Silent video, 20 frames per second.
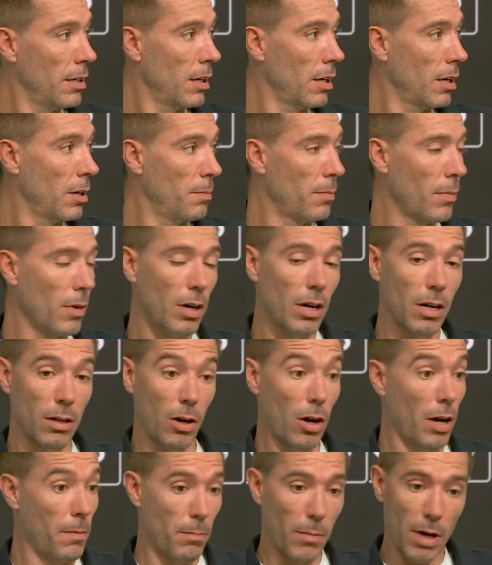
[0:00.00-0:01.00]

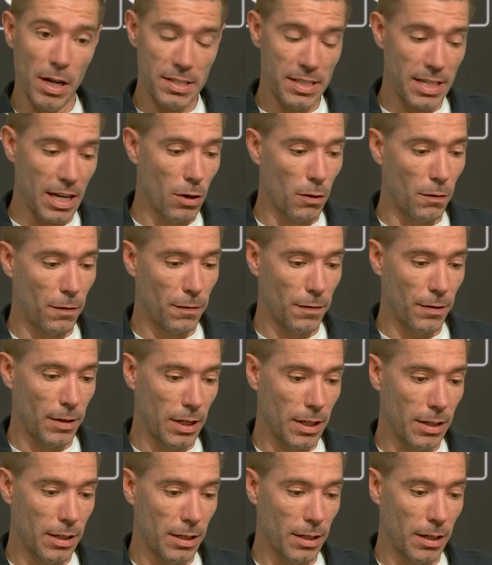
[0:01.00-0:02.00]
I myself,
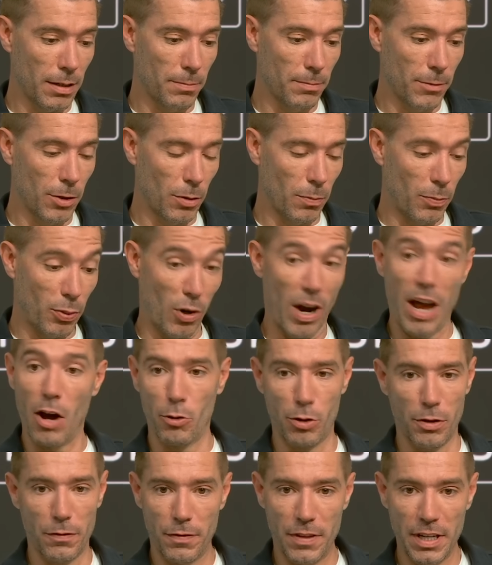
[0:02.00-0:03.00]
and I'm not
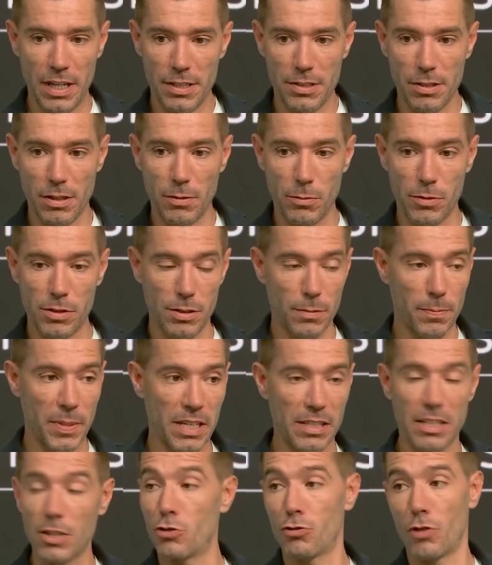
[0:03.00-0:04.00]
proud of this, I was a
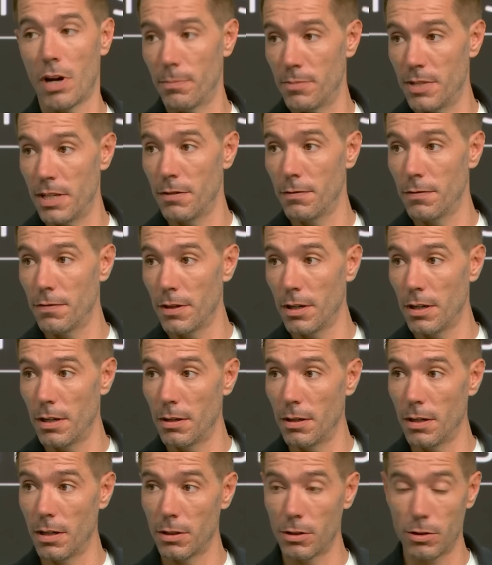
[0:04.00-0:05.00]
bit disruptive
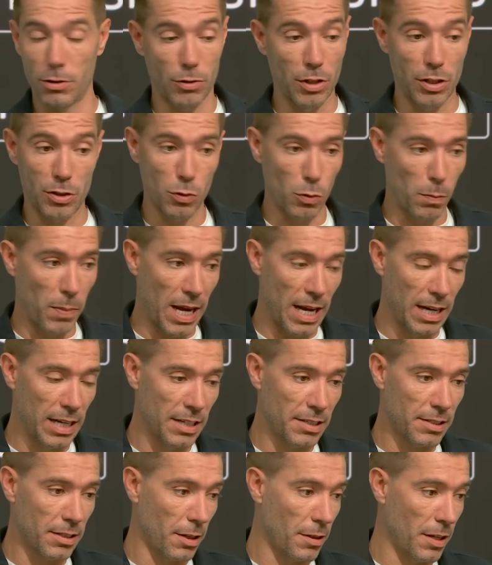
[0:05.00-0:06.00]
at Crystal
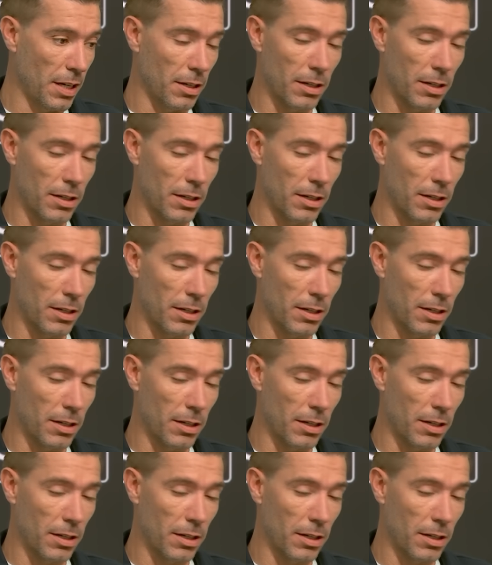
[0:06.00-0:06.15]
Palace, I think.